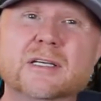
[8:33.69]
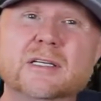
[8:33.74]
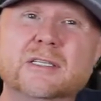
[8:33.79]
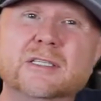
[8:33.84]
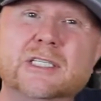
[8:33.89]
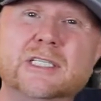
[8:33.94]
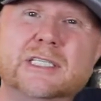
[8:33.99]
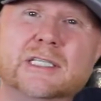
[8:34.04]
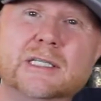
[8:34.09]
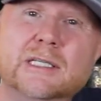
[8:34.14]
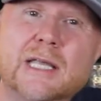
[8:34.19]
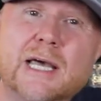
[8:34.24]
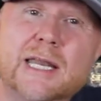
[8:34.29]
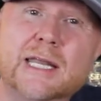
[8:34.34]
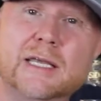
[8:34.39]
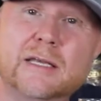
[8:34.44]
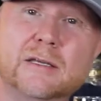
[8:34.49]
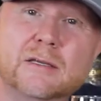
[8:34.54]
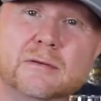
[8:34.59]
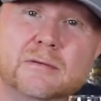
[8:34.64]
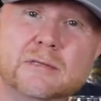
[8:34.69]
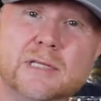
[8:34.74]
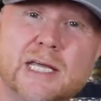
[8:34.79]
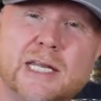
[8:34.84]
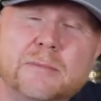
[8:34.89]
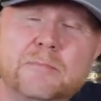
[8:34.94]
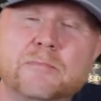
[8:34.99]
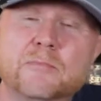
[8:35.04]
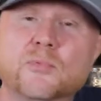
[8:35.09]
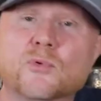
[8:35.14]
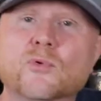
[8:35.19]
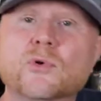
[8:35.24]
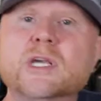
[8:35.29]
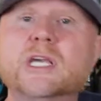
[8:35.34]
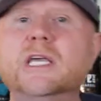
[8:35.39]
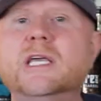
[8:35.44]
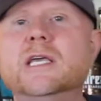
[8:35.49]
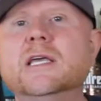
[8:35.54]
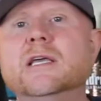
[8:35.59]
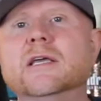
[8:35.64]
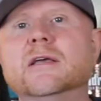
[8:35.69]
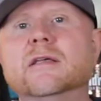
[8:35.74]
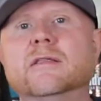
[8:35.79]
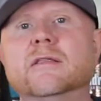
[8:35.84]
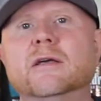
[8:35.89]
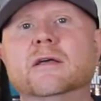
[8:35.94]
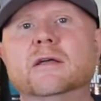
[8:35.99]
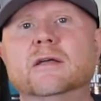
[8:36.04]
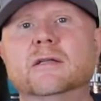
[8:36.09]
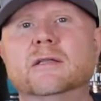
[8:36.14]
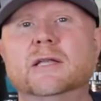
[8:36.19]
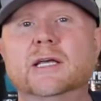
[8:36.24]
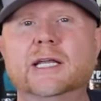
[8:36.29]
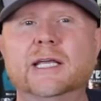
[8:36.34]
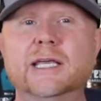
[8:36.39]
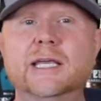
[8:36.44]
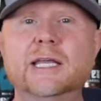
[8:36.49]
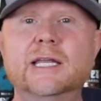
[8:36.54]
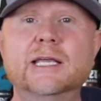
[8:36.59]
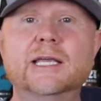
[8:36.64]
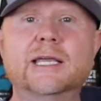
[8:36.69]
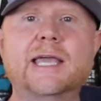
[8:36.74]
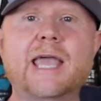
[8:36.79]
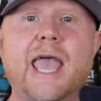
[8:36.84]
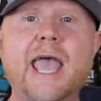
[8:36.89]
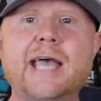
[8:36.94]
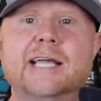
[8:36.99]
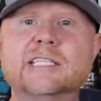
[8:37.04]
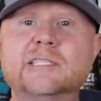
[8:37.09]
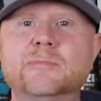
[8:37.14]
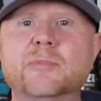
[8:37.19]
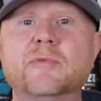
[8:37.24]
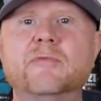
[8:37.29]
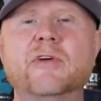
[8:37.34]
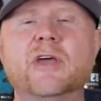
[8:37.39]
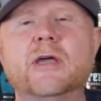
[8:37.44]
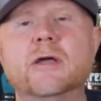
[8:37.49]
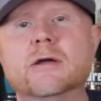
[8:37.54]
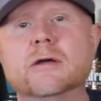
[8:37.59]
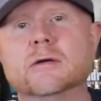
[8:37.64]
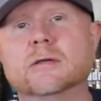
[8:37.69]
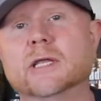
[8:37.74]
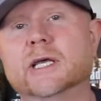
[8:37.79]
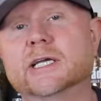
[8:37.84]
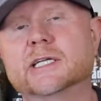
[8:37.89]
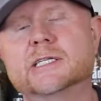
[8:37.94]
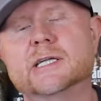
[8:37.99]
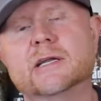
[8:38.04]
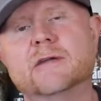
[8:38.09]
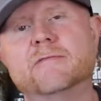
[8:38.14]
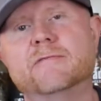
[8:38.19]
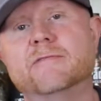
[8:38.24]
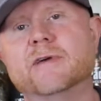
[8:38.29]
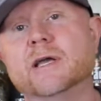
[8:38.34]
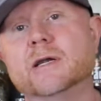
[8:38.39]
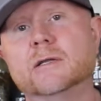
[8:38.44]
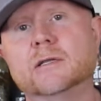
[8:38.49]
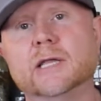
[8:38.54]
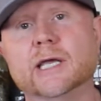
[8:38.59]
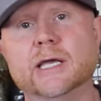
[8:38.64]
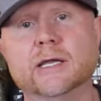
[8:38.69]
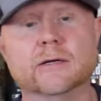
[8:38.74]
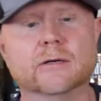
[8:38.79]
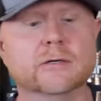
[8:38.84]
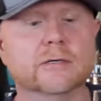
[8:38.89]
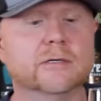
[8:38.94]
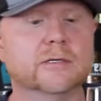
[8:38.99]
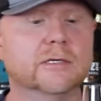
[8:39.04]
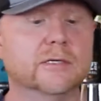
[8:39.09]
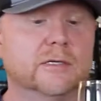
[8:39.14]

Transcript: just let it breathe, let it get a gasp of air like it's on a ventilator.